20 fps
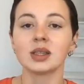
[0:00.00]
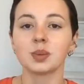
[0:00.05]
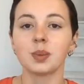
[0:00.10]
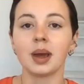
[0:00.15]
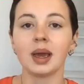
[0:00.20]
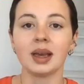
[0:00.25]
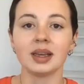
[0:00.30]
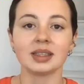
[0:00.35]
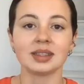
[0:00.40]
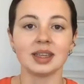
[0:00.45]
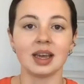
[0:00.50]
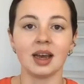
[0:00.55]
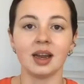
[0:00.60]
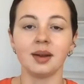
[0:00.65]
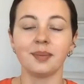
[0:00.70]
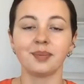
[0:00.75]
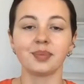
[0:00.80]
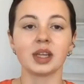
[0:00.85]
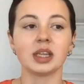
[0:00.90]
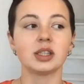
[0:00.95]
why I said
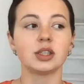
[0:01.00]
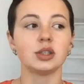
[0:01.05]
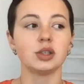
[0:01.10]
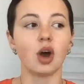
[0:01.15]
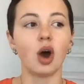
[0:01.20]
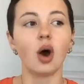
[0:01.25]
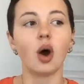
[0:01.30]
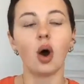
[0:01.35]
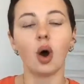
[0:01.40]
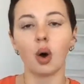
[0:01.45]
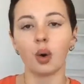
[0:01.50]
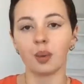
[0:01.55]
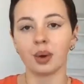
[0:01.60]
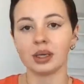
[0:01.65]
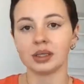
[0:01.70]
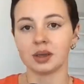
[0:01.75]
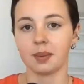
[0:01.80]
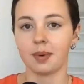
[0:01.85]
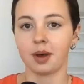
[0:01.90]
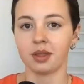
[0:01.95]
it's not
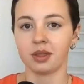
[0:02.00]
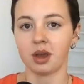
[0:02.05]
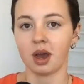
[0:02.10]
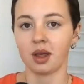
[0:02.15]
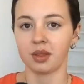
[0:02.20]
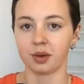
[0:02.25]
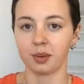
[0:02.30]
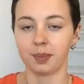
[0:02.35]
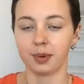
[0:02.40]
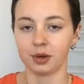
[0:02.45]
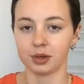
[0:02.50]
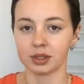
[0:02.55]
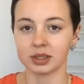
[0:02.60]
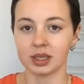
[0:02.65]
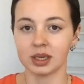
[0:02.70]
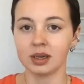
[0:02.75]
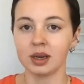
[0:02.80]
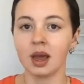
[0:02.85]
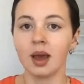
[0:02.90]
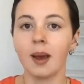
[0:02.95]
always about the other
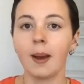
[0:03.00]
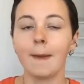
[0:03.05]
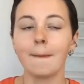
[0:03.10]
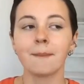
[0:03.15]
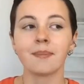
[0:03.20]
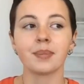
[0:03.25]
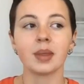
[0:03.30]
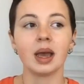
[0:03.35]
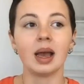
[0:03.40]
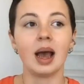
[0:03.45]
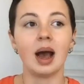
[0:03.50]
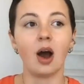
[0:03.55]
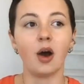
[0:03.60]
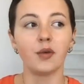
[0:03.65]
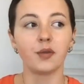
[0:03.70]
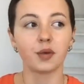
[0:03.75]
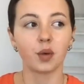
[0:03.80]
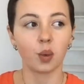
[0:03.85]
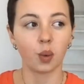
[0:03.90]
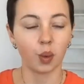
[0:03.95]
person.
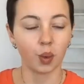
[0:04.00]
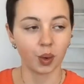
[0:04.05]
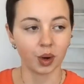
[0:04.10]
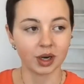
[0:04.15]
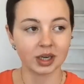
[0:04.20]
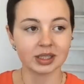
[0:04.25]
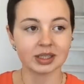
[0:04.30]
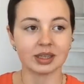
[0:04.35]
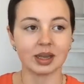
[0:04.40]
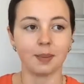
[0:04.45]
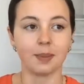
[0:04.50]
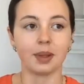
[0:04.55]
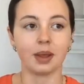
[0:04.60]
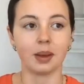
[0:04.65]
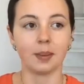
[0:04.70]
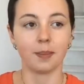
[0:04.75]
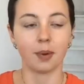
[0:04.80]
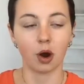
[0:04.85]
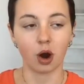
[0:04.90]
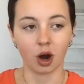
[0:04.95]
Of course, they play a
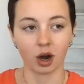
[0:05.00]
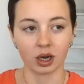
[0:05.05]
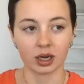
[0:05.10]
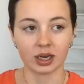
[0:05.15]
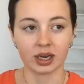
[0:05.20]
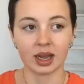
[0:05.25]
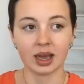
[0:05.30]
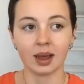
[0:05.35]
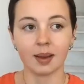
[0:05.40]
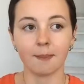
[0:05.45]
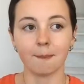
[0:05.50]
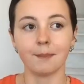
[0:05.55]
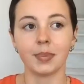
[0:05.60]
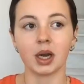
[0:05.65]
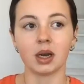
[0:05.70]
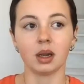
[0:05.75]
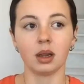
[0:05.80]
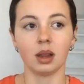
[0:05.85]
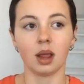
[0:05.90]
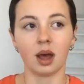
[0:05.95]
part in it, but
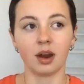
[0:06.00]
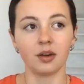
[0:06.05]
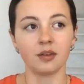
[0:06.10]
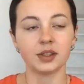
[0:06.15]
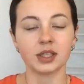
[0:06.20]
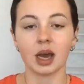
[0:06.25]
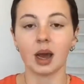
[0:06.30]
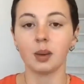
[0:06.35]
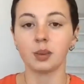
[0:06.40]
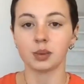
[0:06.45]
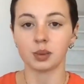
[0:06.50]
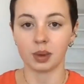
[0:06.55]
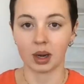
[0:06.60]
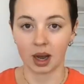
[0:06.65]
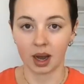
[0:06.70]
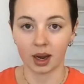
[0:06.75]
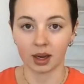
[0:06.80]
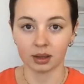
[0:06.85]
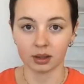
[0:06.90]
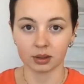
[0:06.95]
a lot of times when
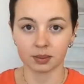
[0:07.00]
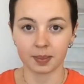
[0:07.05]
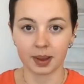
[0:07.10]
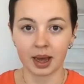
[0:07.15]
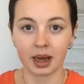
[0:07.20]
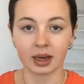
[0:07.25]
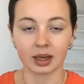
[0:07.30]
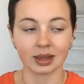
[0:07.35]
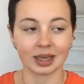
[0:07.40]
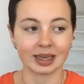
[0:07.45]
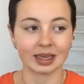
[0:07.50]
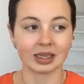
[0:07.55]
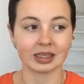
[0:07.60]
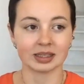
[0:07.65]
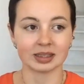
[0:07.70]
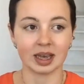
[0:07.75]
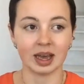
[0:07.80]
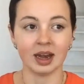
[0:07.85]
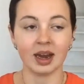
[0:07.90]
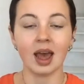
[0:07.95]
I look back, like I
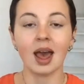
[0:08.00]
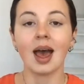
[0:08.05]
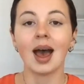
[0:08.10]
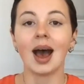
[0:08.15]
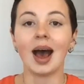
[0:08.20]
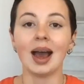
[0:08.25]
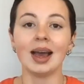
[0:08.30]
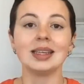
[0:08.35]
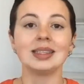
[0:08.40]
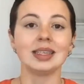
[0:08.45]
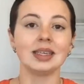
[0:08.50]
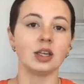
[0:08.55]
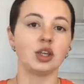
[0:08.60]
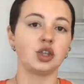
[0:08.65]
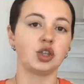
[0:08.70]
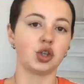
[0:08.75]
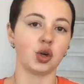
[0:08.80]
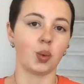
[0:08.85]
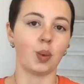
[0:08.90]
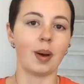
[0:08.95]
said, I didn't
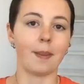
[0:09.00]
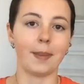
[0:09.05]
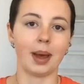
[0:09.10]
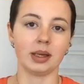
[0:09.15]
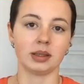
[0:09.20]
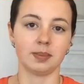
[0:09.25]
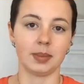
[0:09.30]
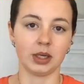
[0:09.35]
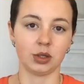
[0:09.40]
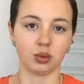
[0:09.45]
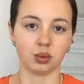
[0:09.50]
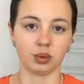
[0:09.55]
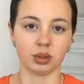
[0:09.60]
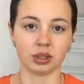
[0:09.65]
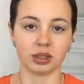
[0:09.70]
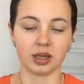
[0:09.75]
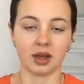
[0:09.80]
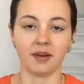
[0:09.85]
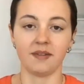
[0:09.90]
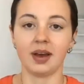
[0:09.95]
show up as my true
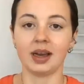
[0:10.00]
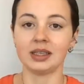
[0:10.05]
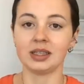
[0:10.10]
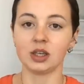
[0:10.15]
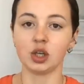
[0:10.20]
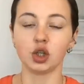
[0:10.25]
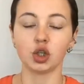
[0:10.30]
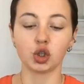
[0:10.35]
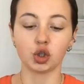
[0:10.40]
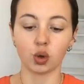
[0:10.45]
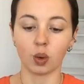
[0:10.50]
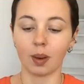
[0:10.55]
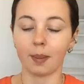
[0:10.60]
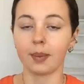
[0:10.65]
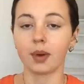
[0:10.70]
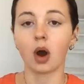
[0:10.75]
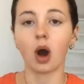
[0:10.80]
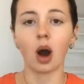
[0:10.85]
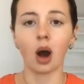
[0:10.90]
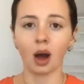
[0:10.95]
self. I didn't show up
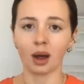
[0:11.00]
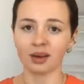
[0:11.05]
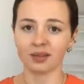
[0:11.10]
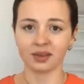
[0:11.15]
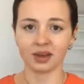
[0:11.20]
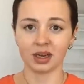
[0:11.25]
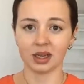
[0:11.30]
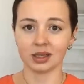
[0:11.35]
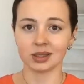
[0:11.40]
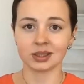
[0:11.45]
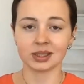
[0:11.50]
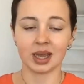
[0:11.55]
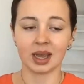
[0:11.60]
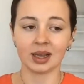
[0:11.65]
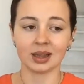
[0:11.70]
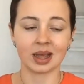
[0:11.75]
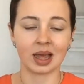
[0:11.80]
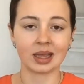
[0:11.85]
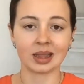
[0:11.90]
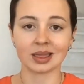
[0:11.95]
confident, saying
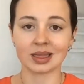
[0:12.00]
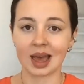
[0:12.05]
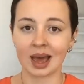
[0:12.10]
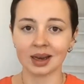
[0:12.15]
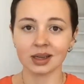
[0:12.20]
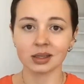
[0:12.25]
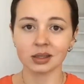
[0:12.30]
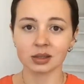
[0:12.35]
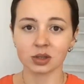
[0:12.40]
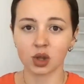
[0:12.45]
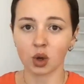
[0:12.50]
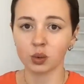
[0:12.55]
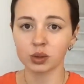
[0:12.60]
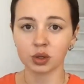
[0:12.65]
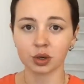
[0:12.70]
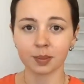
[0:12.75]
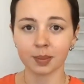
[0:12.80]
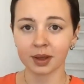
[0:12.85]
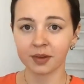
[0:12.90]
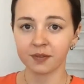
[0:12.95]
like, those
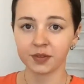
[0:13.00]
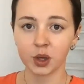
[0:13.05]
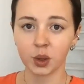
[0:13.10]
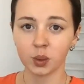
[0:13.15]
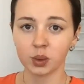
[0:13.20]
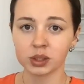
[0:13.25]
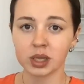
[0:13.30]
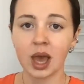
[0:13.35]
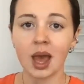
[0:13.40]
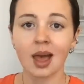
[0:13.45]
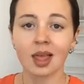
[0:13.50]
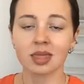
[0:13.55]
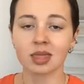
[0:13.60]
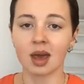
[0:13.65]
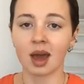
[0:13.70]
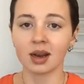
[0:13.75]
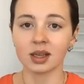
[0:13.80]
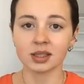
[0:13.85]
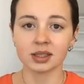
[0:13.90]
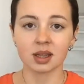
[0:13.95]
are my views,
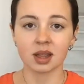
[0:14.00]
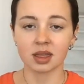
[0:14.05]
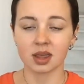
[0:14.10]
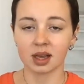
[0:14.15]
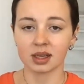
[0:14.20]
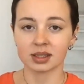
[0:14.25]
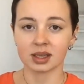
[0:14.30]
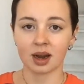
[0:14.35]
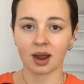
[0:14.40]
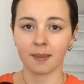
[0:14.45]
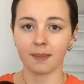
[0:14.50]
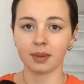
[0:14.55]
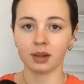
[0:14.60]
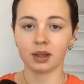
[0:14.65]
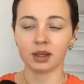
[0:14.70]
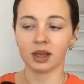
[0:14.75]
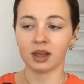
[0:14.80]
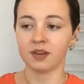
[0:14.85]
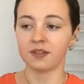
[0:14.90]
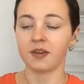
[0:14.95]
that is the things that I
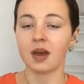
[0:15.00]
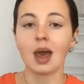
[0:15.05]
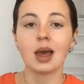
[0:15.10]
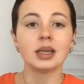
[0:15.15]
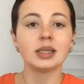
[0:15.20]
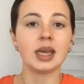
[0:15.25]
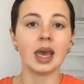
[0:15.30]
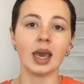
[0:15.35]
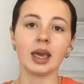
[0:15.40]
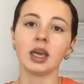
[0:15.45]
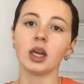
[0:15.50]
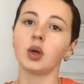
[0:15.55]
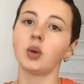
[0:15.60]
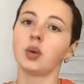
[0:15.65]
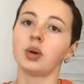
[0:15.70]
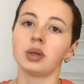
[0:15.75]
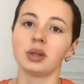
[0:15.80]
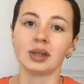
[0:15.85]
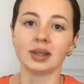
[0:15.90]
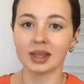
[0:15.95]
believe, take it
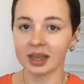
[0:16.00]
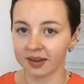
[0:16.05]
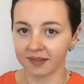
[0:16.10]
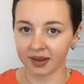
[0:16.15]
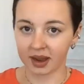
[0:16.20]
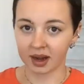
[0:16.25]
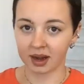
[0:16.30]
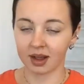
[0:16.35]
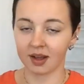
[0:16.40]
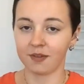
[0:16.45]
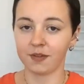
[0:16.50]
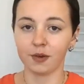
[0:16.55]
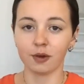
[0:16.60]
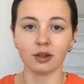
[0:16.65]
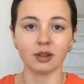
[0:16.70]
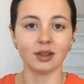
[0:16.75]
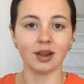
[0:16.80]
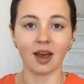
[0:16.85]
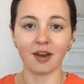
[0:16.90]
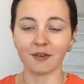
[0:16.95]
or leave it. If you
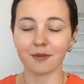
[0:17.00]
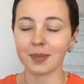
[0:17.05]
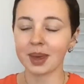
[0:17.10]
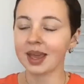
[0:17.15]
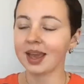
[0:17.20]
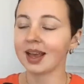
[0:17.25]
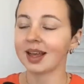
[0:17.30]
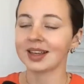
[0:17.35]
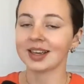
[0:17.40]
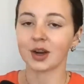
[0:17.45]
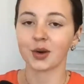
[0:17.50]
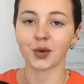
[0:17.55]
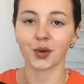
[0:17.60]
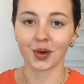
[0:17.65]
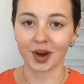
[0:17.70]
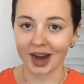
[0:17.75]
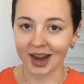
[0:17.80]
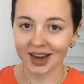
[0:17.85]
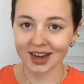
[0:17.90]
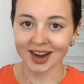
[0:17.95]
love me,
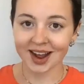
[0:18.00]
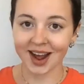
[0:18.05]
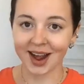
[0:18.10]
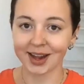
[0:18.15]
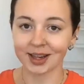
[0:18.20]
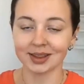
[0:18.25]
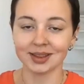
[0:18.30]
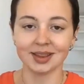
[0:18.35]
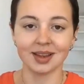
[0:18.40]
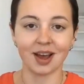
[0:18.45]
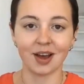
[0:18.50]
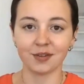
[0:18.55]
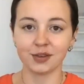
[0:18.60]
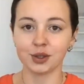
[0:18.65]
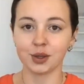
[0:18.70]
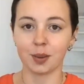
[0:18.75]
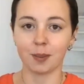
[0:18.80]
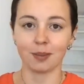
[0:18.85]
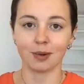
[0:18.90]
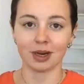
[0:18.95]
great. I love
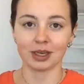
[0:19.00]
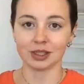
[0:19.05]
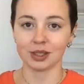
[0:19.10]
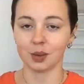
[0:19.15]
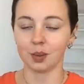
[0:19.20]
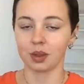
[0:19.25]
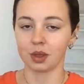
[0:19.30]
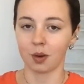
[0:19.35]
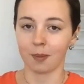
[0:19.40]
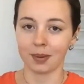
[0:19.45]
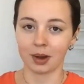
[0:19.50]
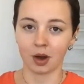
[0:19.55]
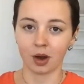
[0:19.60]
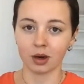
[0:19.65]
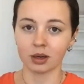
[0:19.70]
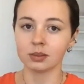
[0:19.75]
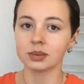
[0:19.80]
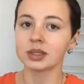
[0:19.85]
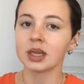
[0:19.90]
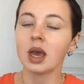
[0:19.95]
to embrace you with open
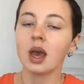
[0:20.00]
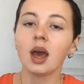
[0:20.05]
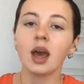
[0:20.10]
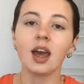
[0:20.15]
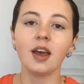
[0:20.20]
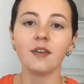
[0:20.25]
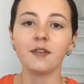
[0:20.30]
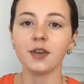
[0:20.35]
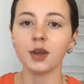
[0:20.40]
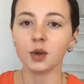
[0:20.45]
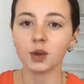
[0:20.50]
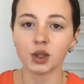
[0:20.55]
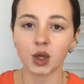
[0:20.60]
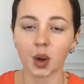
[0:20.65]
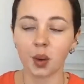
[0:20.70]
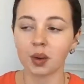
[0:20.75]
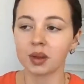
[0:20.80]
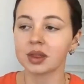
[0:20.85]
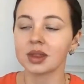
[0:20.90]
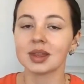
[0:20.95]
arms. If you
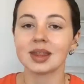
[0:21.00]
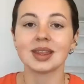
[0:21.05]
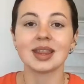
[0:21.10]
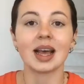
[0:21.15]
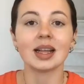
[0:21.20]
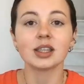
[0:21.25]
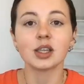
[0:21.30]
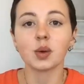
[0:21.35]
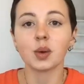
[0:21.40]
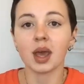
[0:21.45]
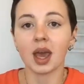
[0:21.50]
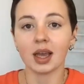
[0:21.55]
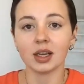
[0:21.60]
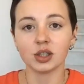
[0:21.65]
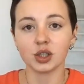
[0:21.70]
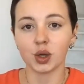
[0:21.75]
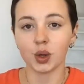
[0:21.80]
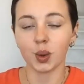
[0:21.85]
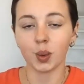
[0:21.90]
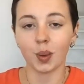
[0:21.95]
don't, that's okay
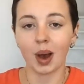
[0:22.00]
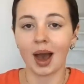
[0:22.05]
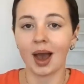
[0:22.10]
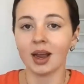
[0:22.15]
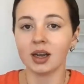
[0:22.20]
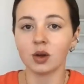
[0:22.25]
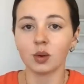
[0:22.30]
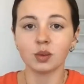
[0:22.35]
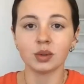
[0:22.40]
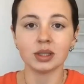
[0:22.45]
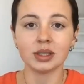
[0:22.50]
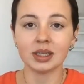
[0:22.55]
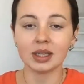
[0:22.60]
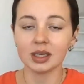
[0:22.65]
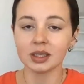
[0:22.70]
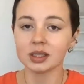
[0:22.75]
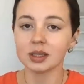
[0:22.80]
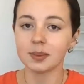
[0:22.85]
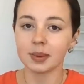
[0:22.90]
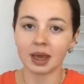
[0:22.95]
too. I don't need
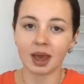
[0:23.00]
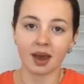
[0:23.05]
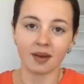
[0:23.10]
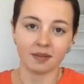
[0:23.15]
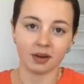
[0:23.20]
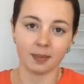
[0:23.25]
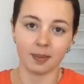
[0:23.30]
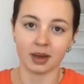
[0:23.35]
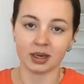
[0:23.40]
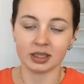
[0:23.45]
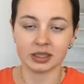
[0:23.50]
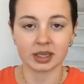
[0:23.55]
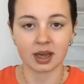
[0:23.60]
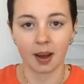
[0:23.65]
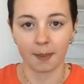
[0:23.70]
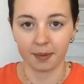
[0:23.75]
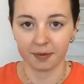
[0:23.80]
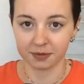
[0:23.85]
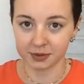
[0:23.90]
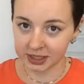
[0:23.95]
to be everybody's
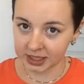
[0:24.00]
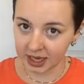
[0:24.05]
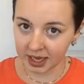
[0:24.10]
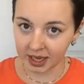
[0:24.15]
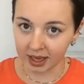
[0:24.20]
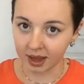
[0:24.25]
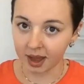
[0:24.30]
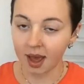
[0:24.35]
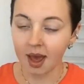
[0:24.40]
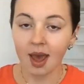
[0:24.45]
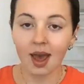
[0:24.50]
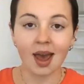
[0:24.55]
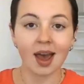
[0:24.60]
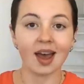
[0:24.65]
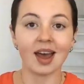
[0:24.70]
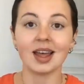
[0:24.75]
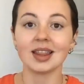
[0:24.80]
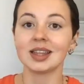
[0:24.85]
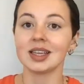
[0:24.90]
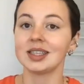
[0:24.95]
cup of tea.
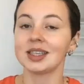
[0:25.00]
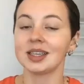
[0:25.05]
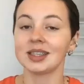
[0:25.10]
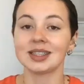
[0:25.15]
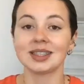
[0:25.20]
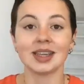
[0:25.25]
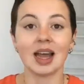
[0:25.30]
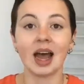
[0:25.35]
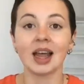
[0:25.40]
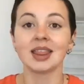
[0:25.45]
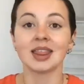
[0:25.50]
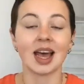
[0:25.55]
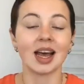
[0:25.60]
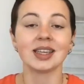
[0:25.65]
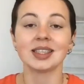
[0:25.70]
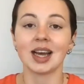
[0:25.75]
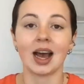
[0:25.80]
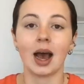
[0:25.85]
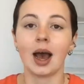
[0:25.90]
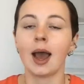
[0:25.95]
At that
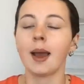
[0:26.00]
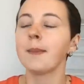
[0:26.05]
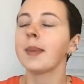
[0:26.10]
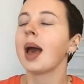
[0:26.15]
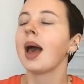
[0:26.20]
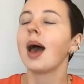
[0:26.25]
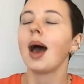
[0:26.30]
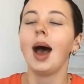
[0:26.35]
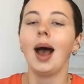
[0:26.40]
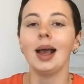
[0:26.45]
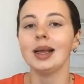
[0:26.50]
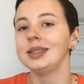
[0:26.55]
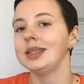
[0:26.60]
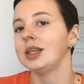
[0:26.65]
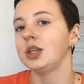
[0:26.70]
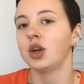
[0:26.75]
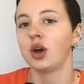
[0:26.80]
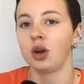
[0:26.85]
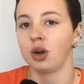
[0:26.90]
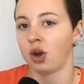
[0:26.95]
time, I did
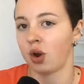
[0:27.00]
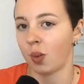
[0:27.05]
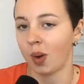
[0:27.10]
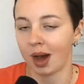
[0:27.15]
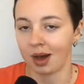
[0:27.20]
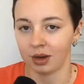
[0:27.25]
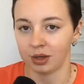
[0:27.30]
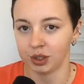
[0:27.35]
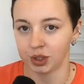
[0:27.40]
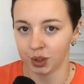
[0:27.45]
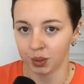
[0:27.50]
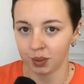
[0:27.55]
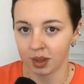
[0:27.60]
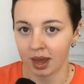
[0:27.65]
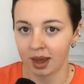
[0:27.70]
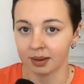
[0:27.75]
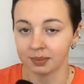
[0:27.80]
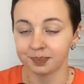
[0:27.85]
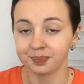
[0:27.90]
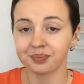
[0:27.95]
not know how to do
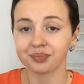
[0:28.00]
that.